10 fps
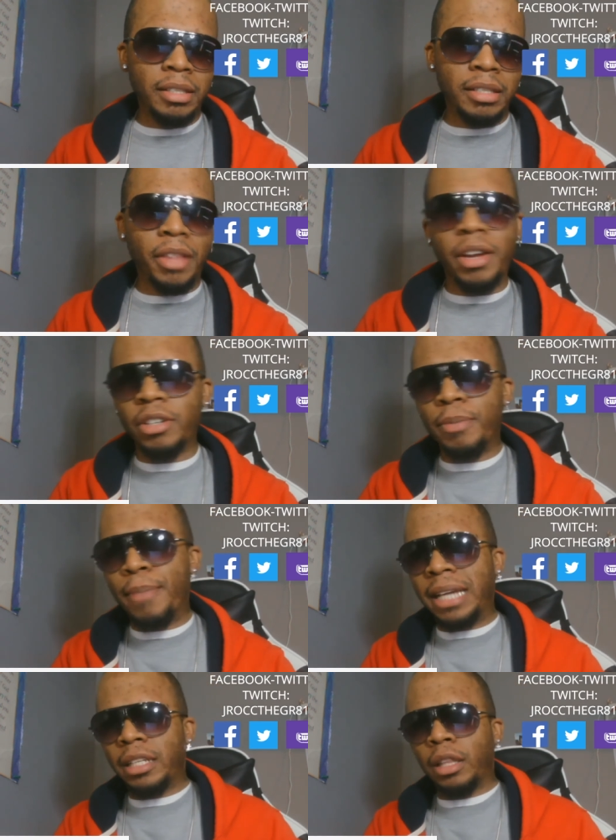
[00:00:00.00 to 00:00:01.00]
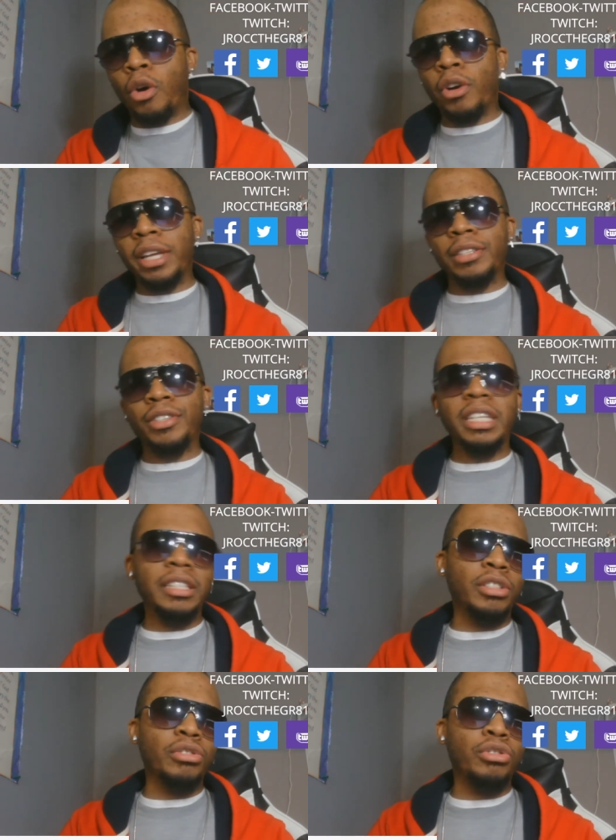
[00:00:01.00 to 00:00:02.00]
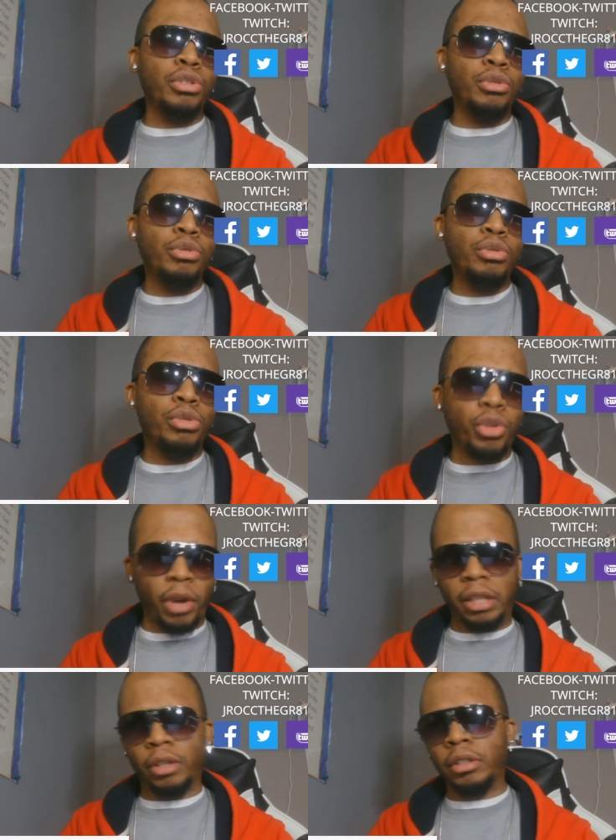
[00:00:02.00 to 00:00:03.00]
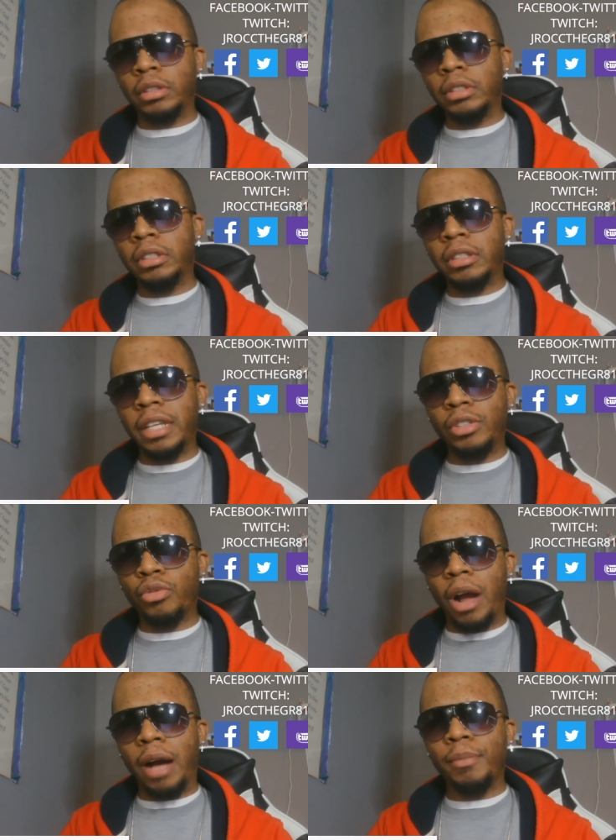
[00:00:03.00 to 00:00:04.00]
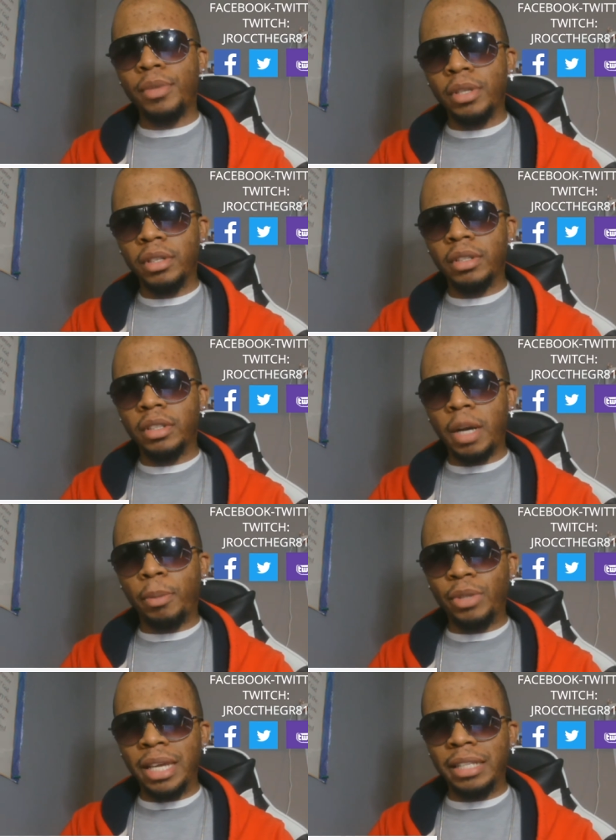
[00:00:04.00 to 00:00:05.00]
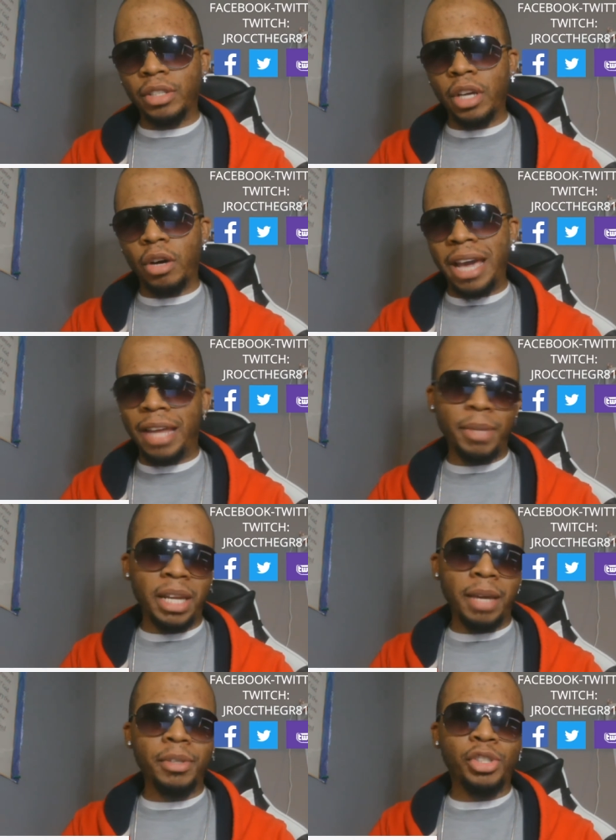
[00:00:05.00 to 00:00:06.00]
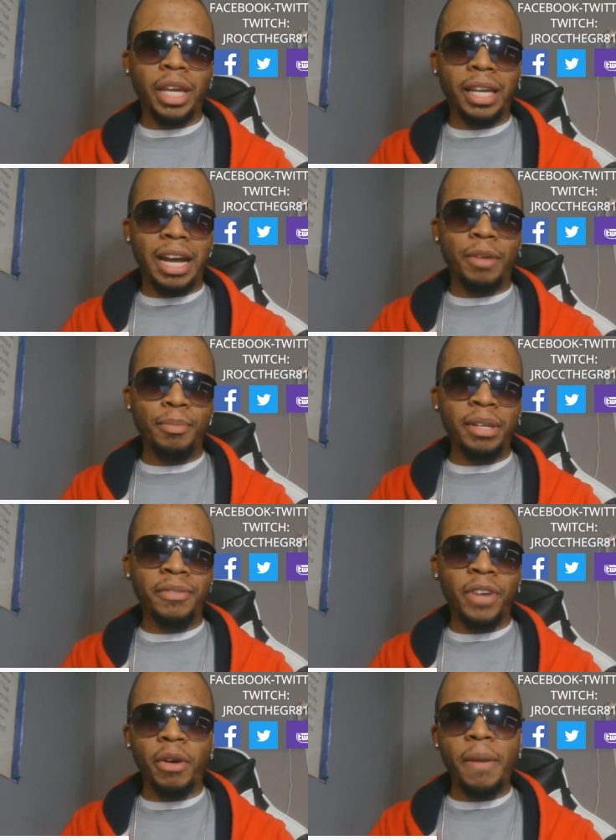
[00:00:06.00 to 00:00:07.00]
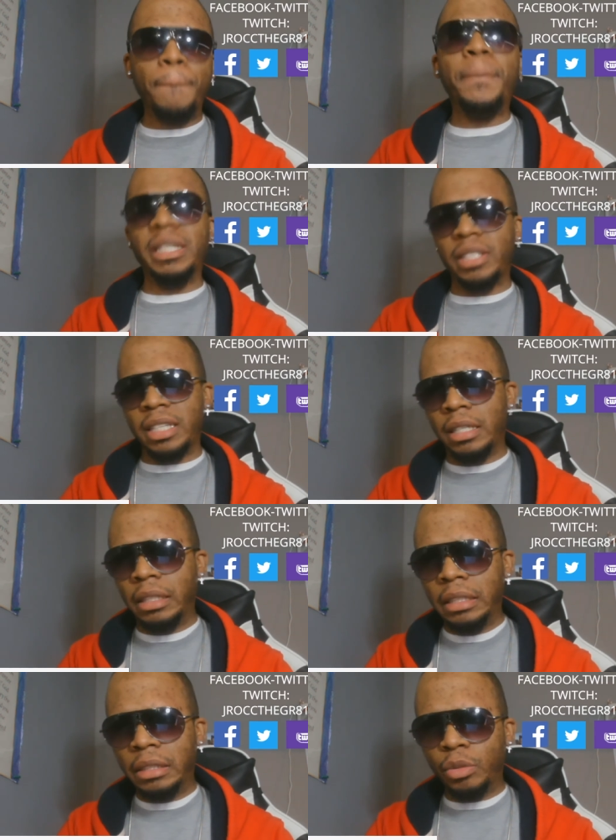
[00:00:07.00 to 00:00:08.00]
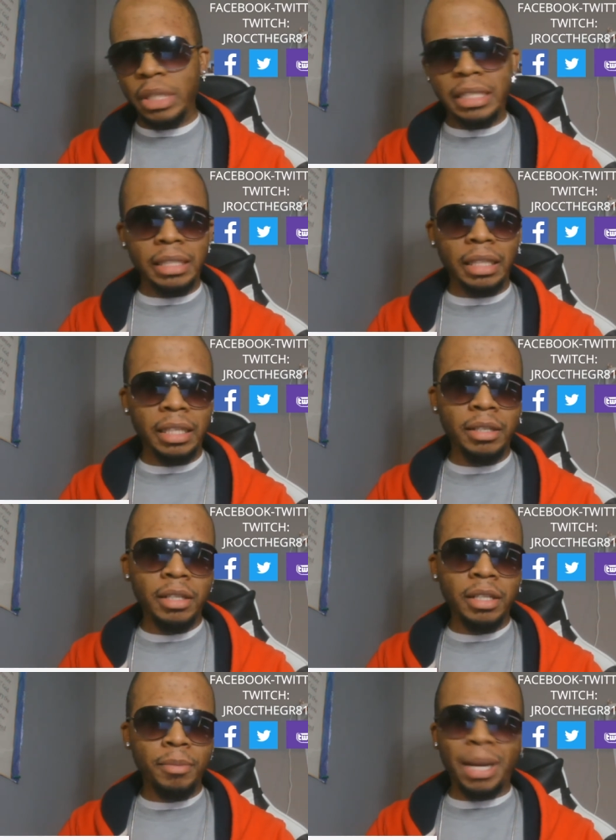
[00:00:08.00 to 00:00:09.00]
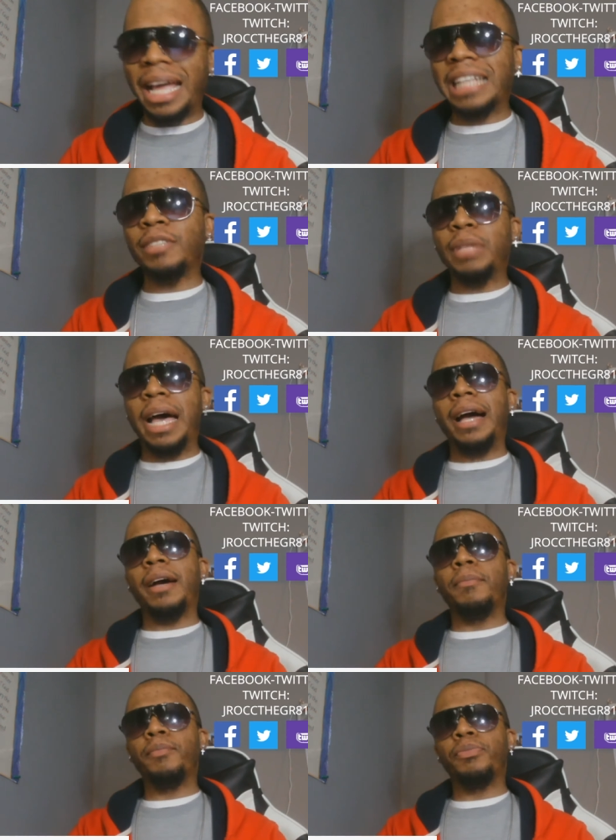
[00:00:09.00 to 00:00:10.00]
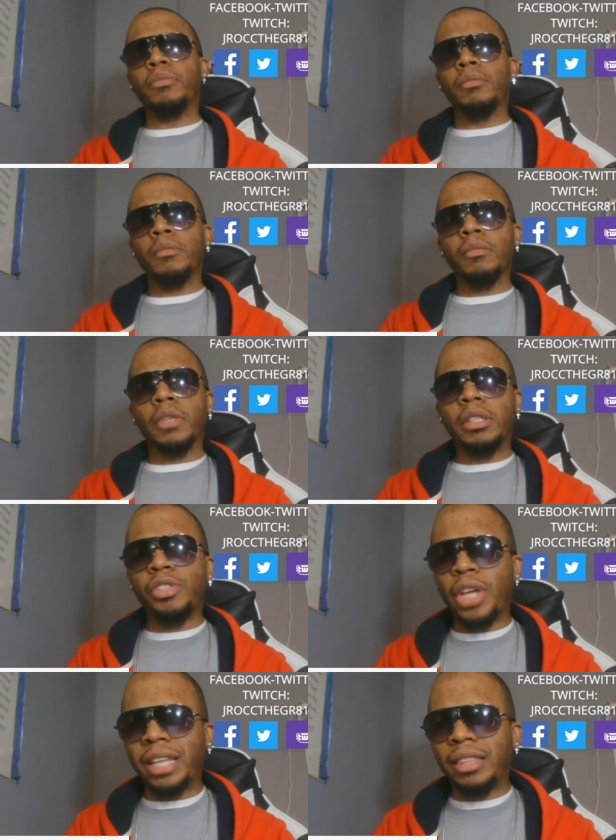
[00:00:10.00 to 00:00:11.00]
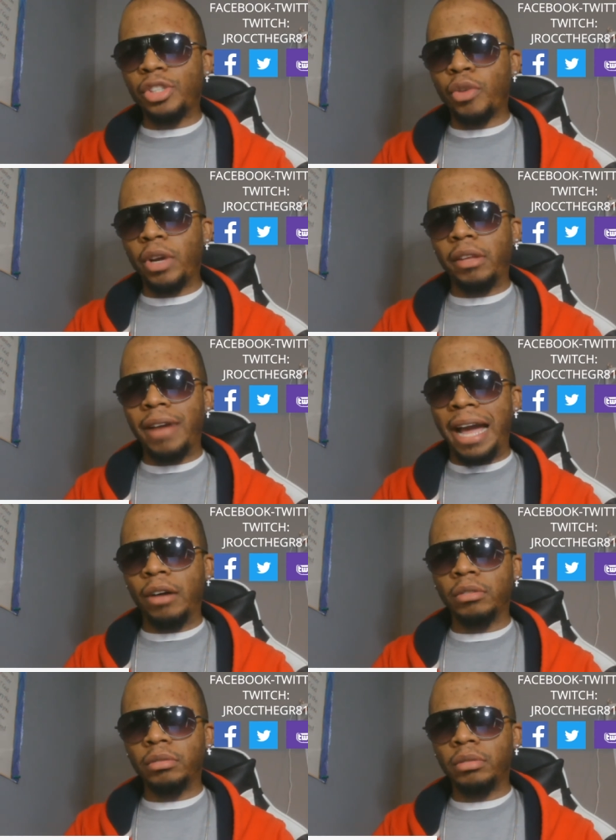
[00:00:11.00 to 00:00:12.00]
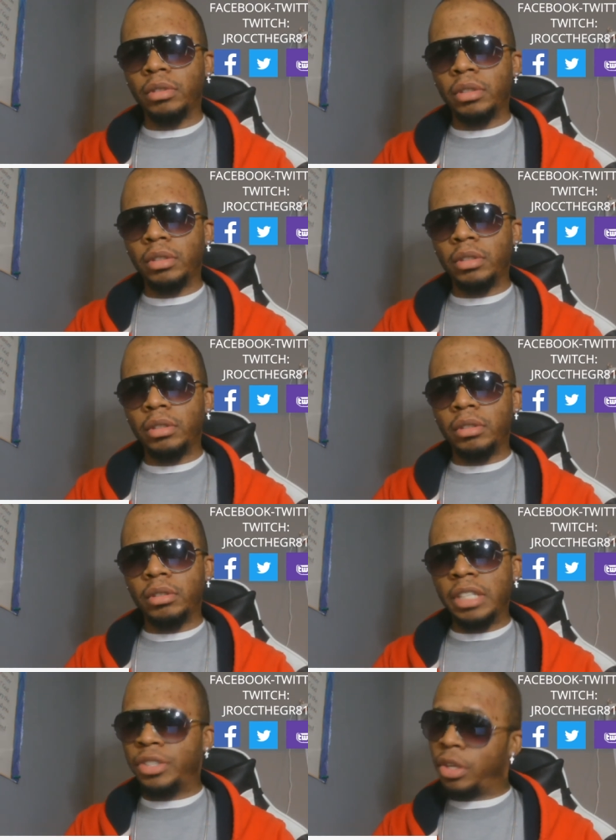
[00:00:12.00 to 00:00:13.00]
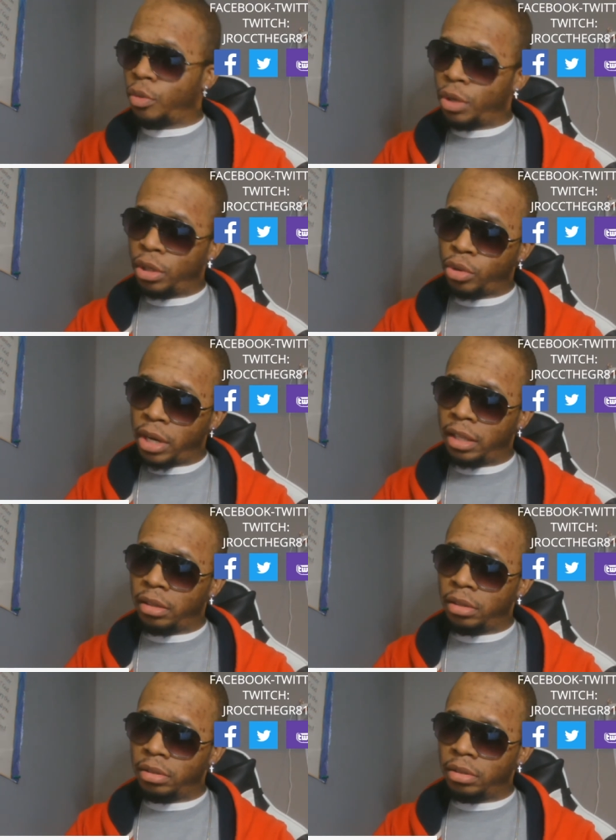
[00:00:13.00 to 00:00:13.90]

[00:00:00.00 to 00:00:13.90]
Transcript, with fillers: Now, there's a Mandalorian Season 2 trailer that dropped couple days ago. Hadn't been able to check it out. Been very busy recently. But I got some time to check this trailer out. Is it a real trailer?